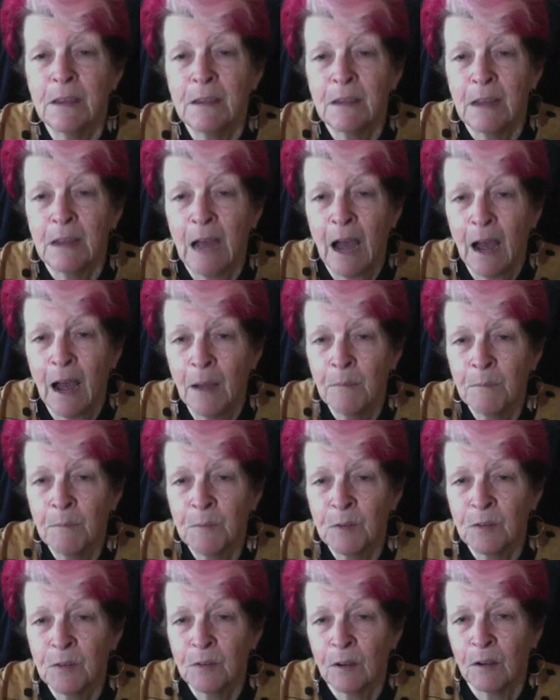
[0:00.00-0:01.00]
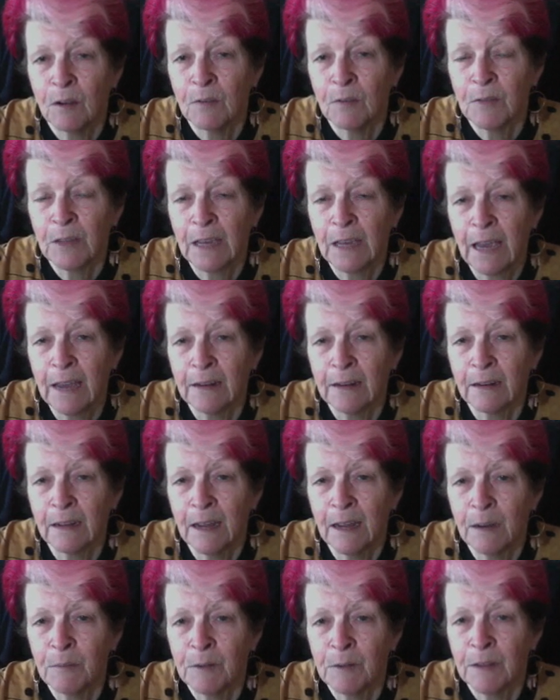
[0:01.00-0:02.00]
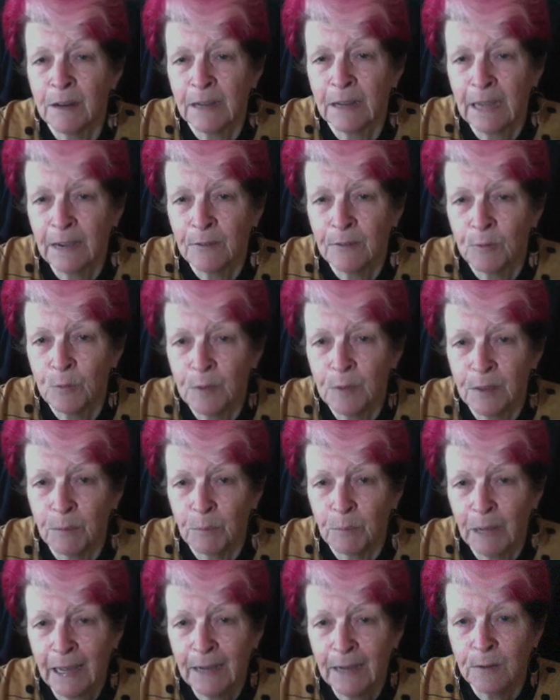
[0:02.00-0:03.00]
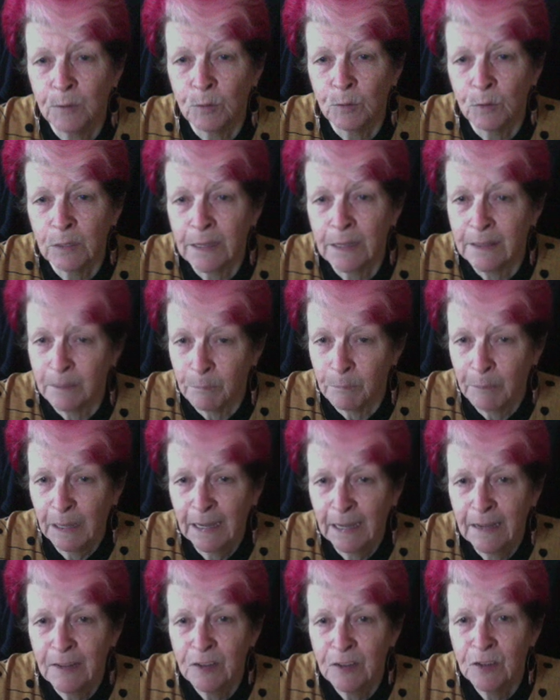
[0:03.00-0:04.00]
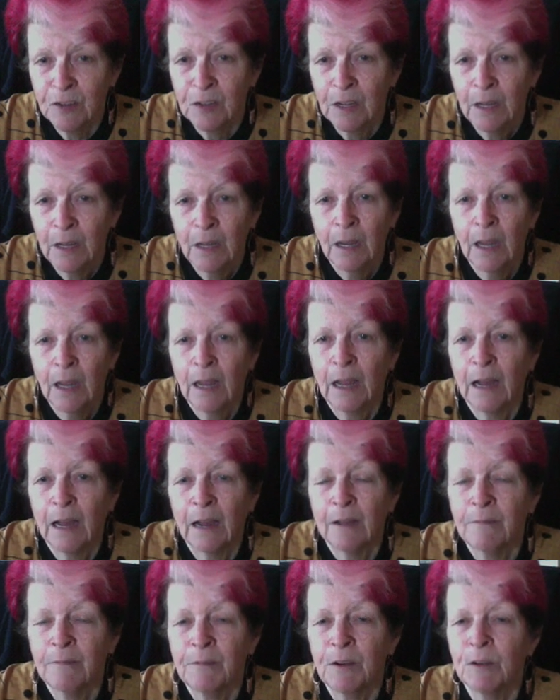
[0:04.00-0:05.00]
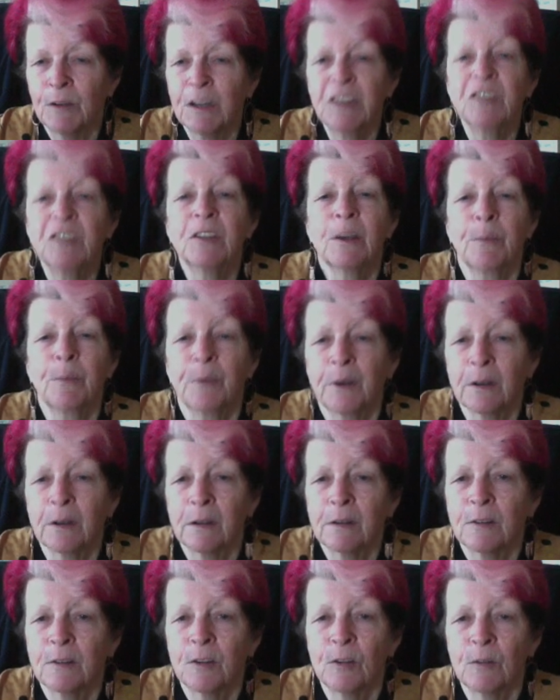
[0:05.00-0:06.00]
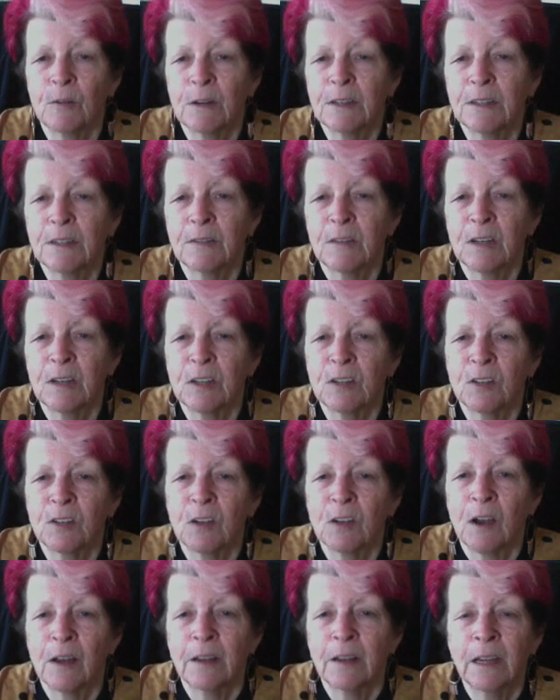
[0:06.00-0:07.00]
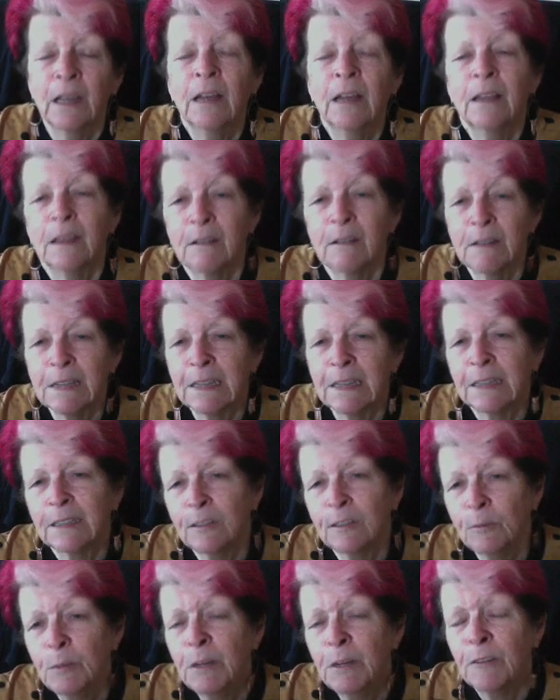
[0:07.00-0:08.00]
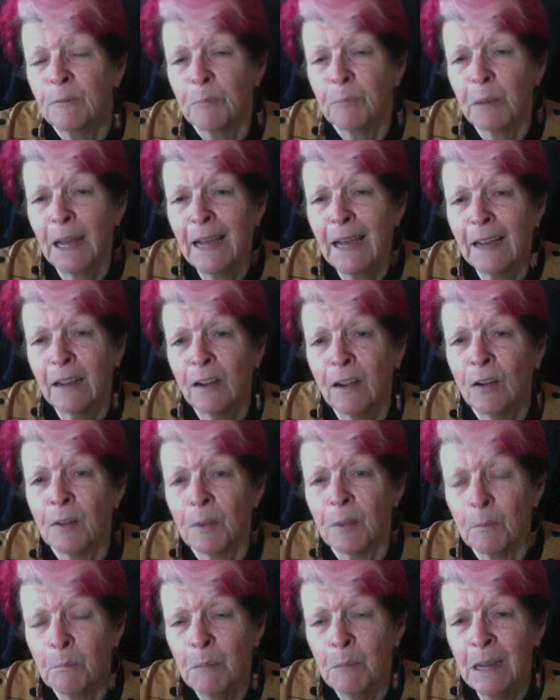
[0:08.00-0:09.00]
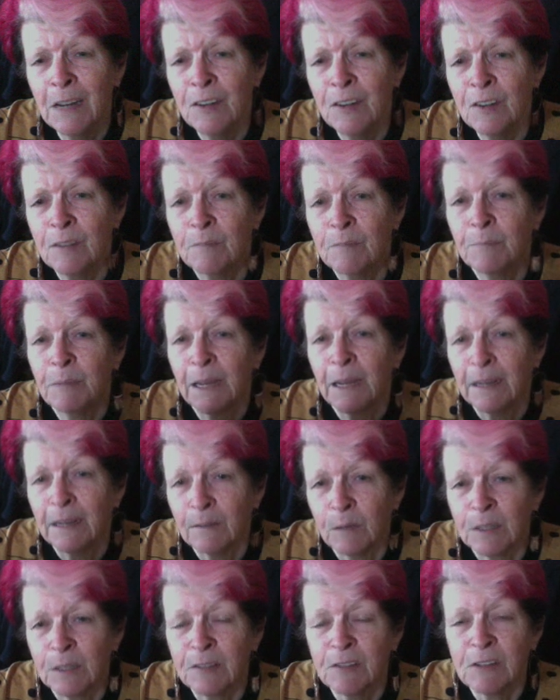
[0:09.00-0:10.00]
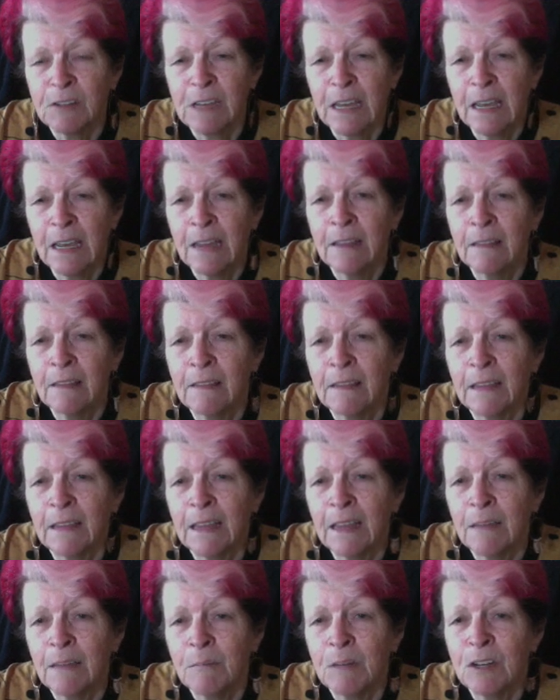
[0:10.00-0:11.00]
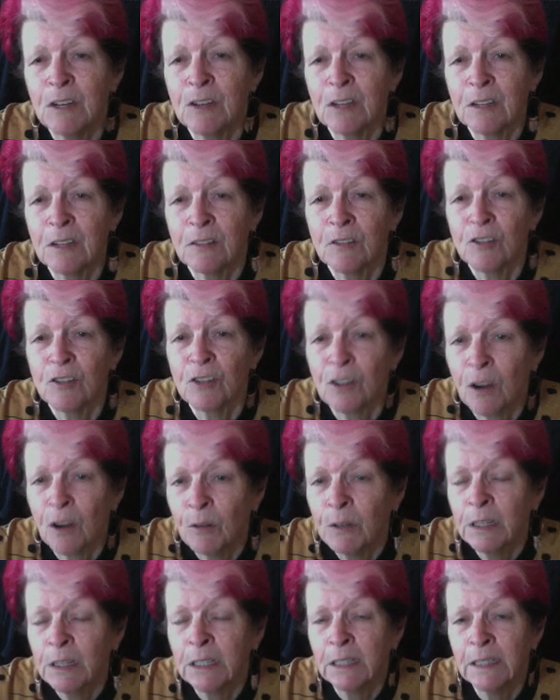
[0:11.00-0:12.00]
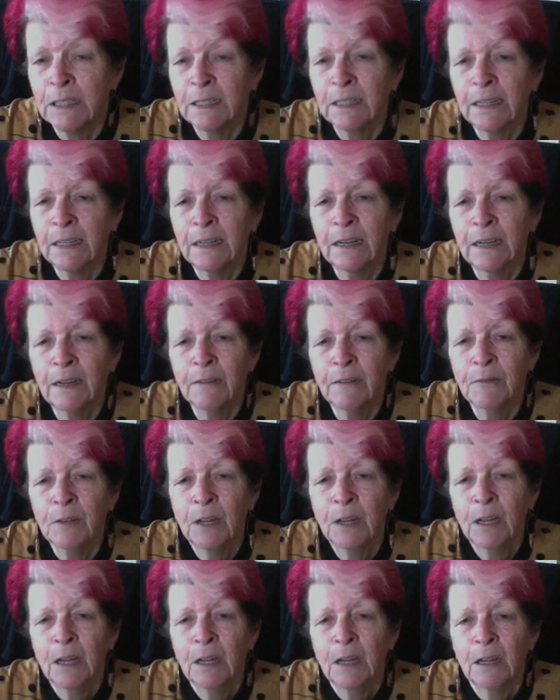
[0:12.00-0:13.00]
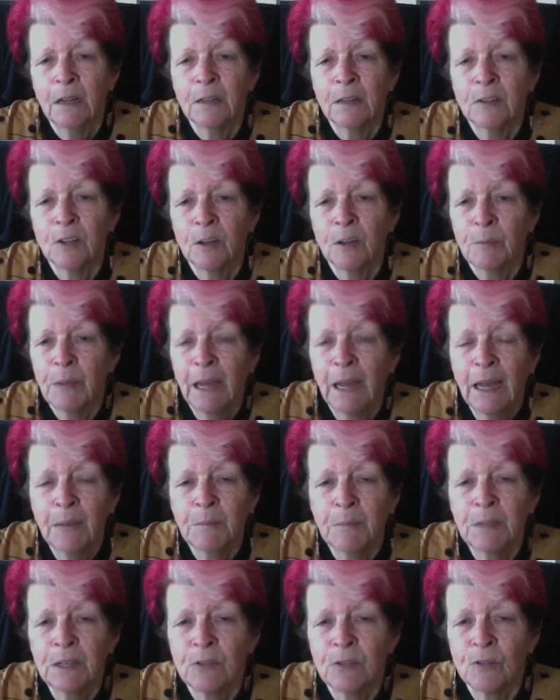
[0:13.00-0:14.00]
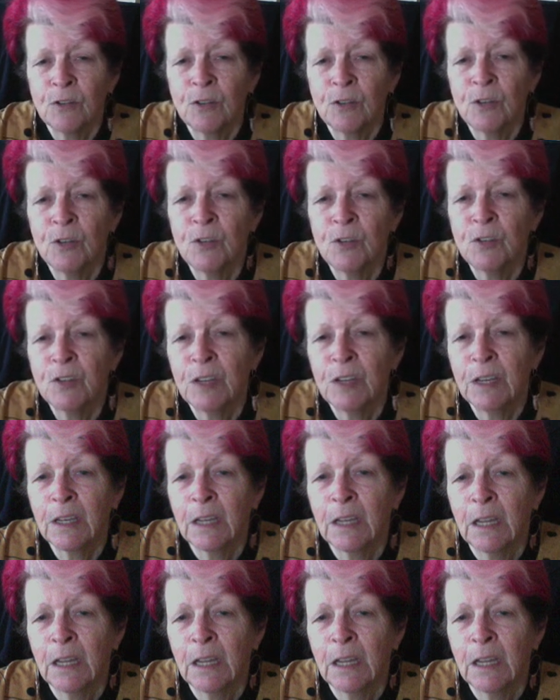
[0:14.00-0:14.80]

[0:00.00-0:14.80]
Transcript: arms of the candelabra that are covered with the black wool and the base are very separate to the rest of the design. There is a little bit of black on the mesh, but once again, the image doesn't show it clearly enough. And so perhaps introducing